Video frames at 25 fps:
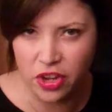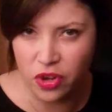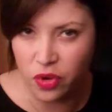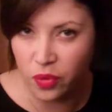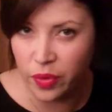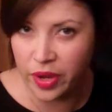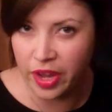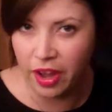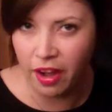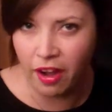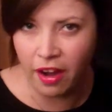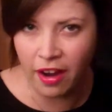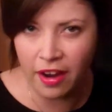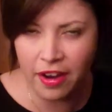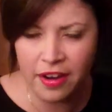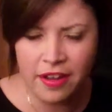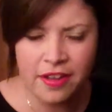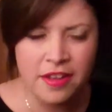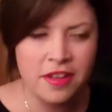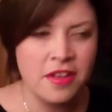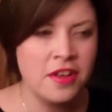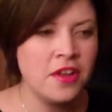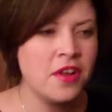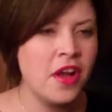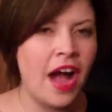who we are.
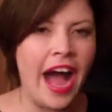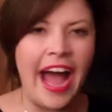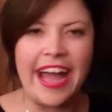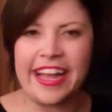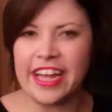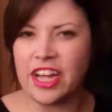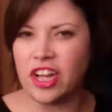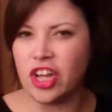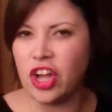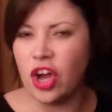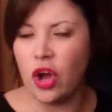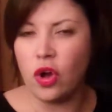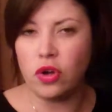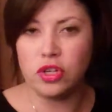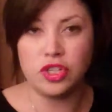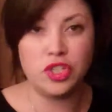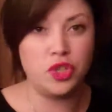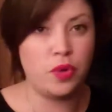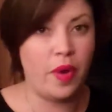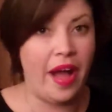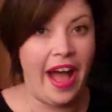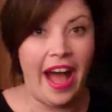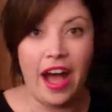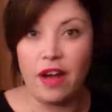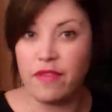I can go do
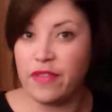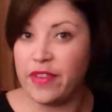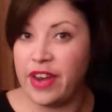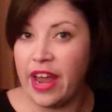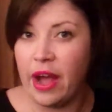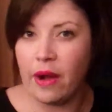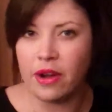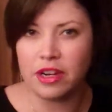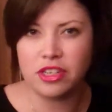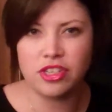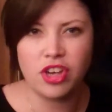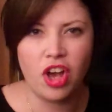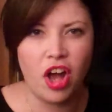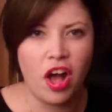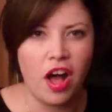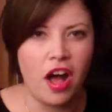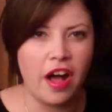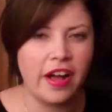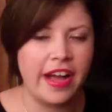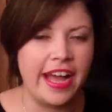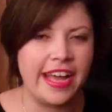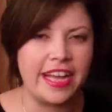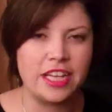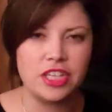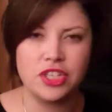a half an hour talk.
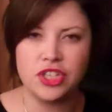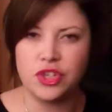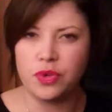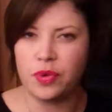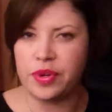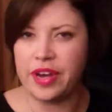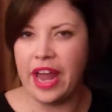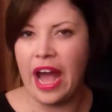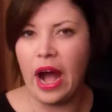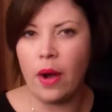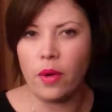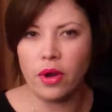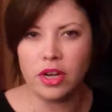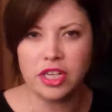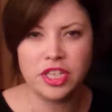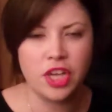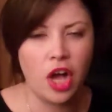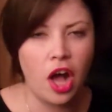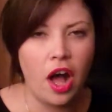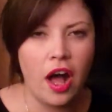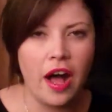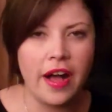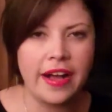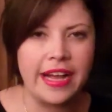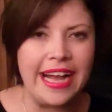I can do an hour
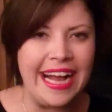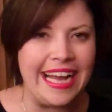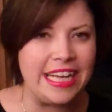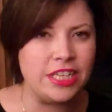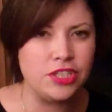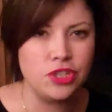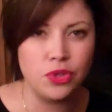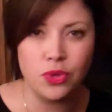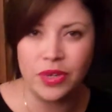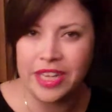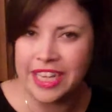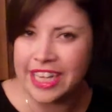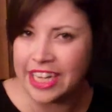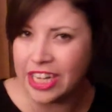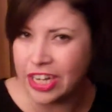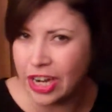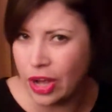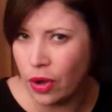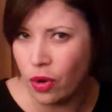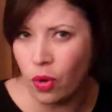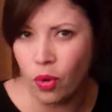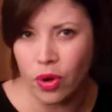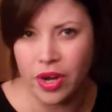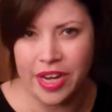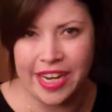talk. I do
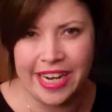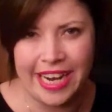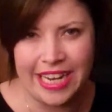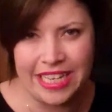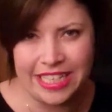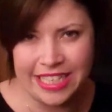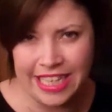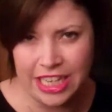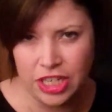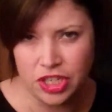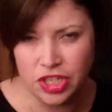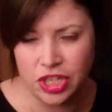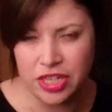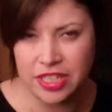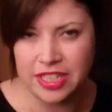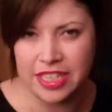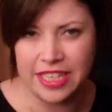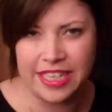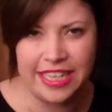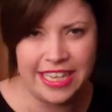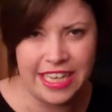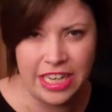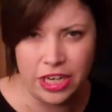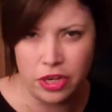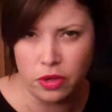keynote organizations and
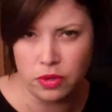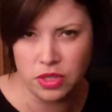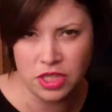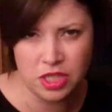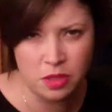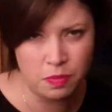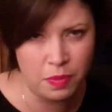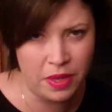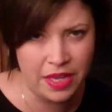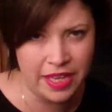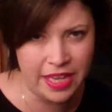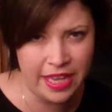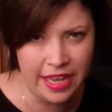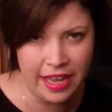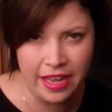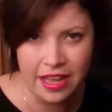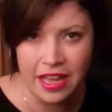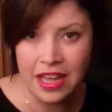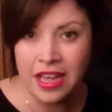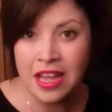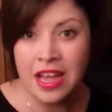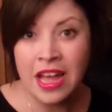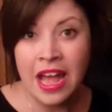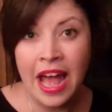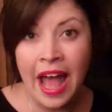keynote speaking
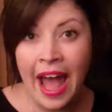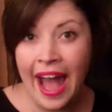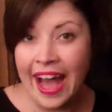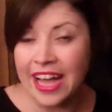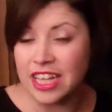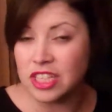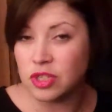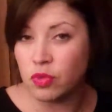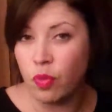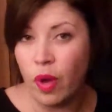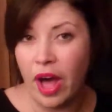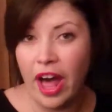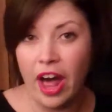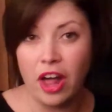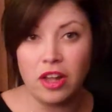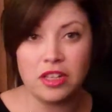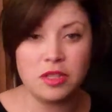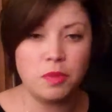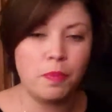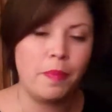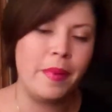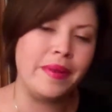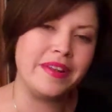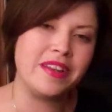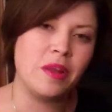as well,
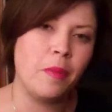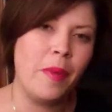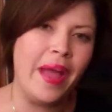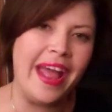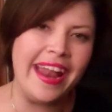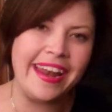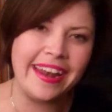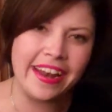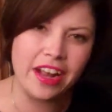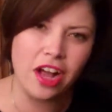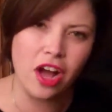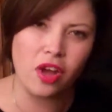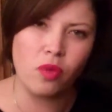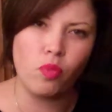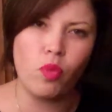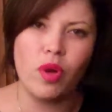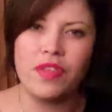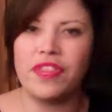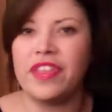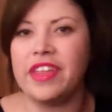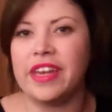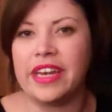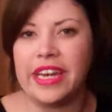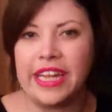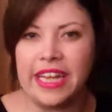depending on what
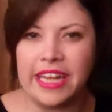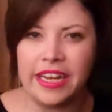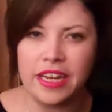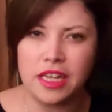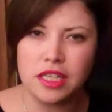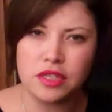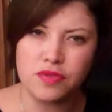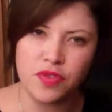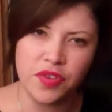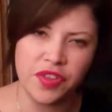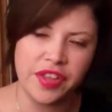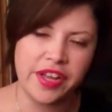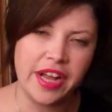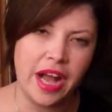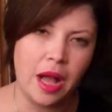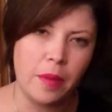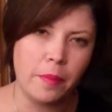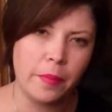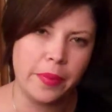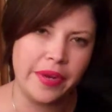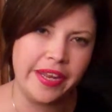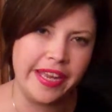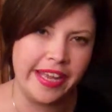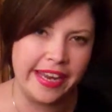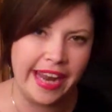the need is for the
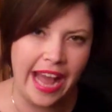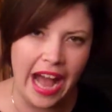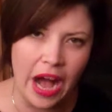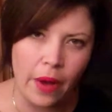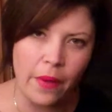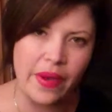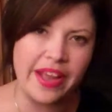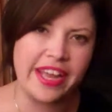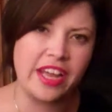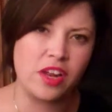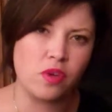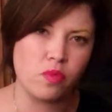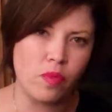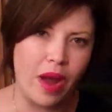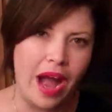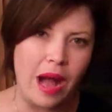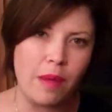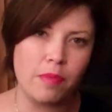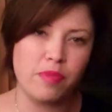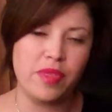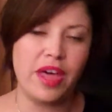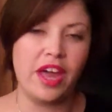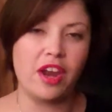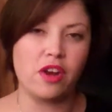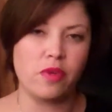company and how I can wrap
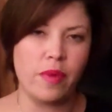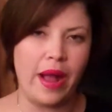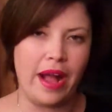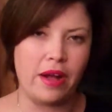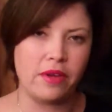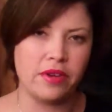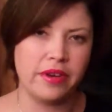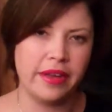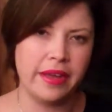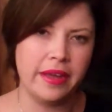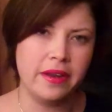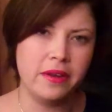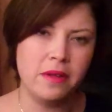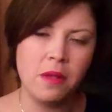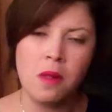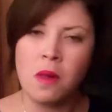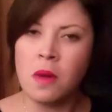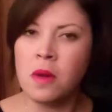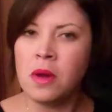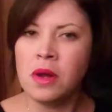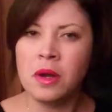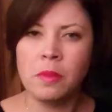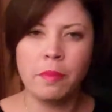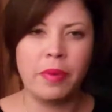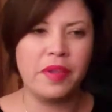that around it.
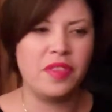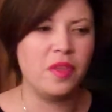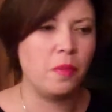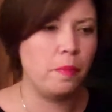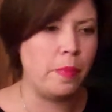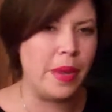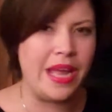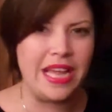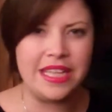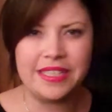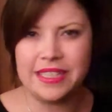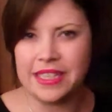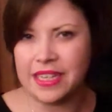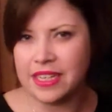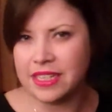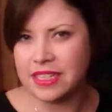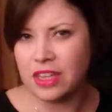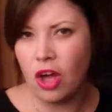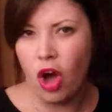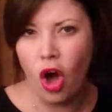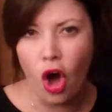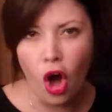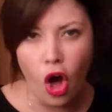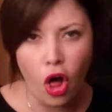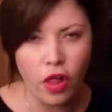But the basics,
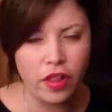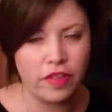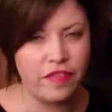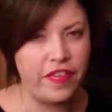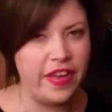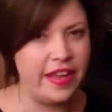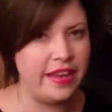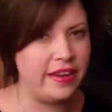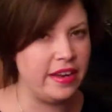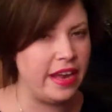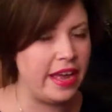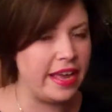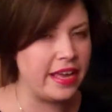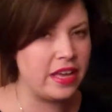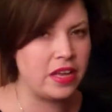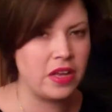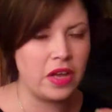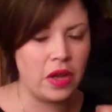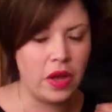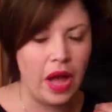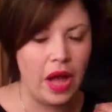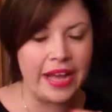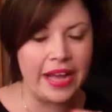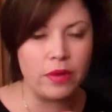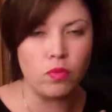all of it, and I
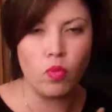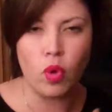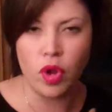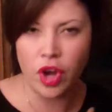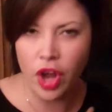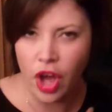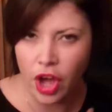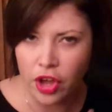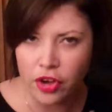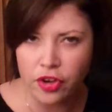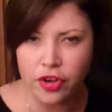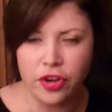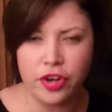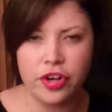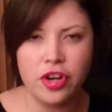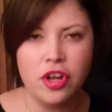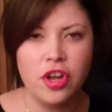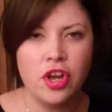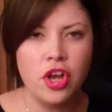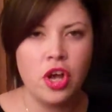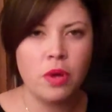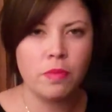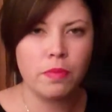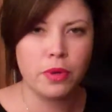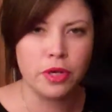
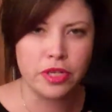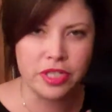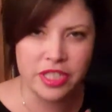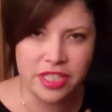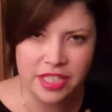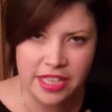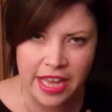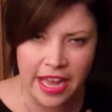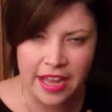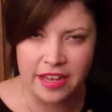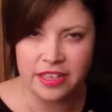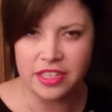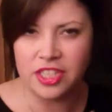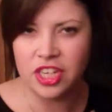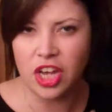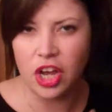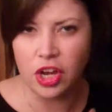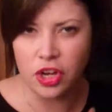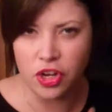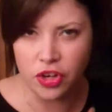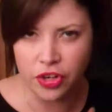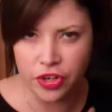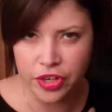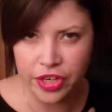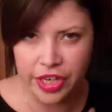100%
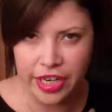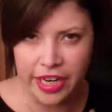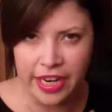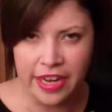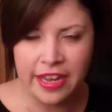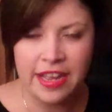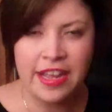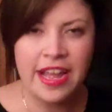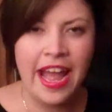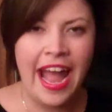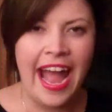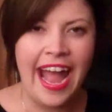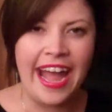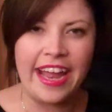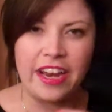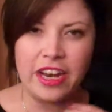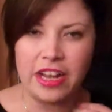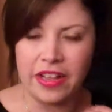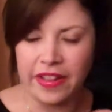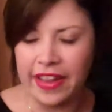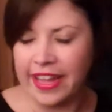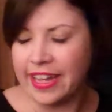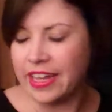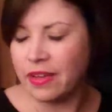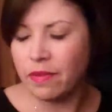agree and
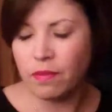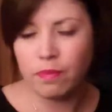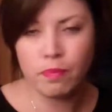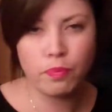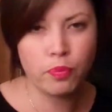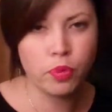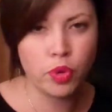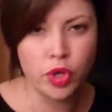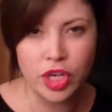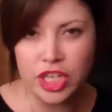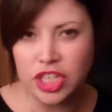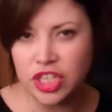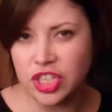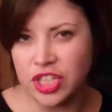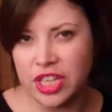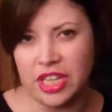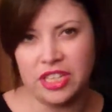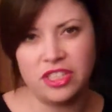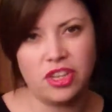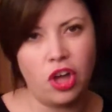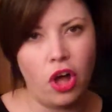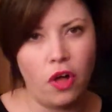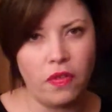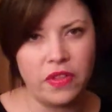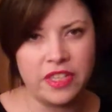like preach this
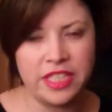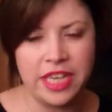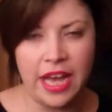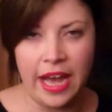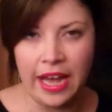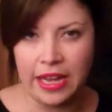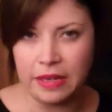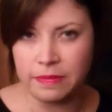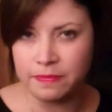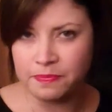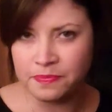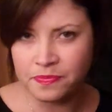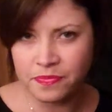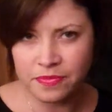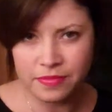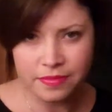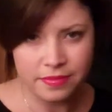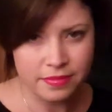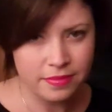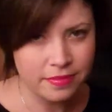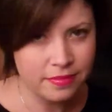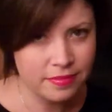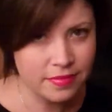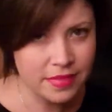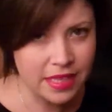all the time.
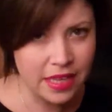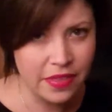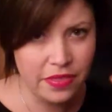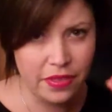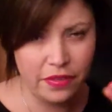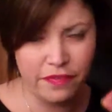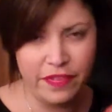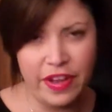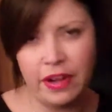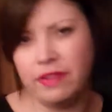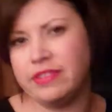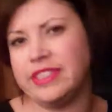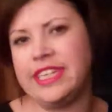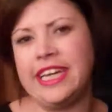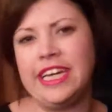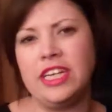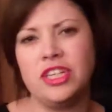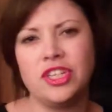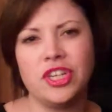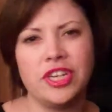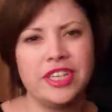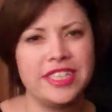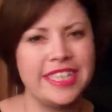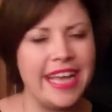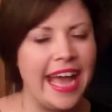The
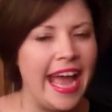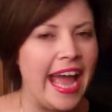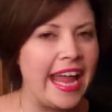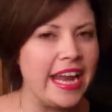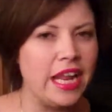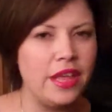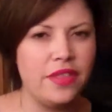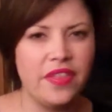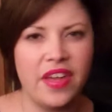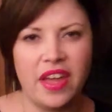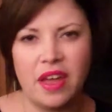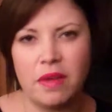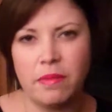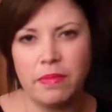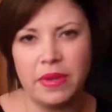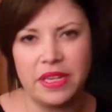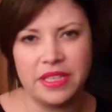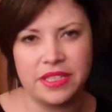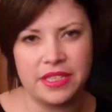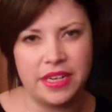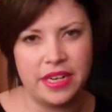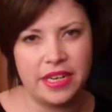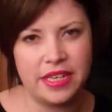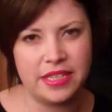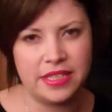foundation to anything in
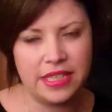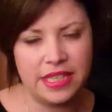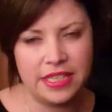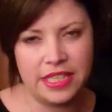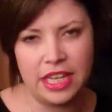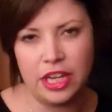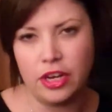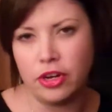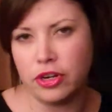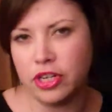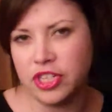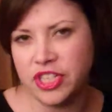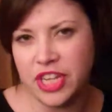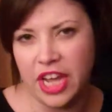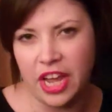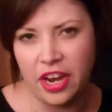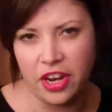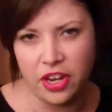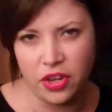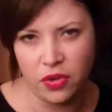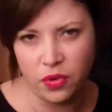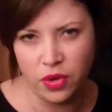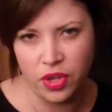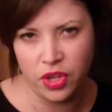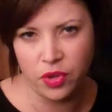business is understanding
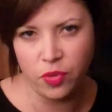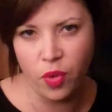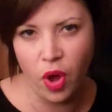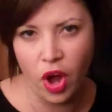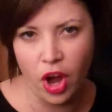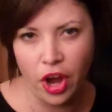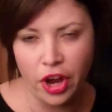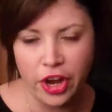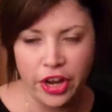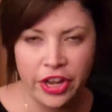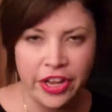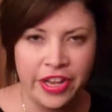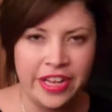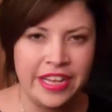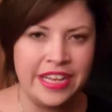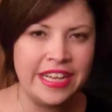who you are,